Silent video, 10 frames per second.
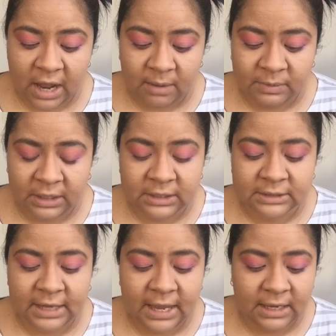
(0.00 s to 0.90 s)
I'm gonna
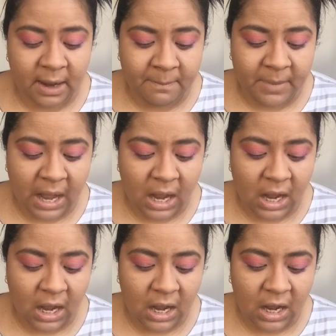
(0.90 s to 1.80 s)
take
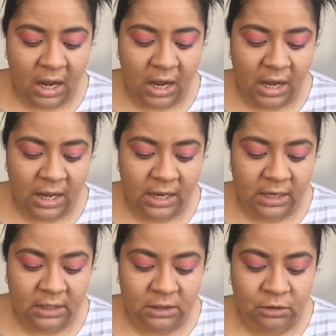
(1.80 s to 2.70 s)
my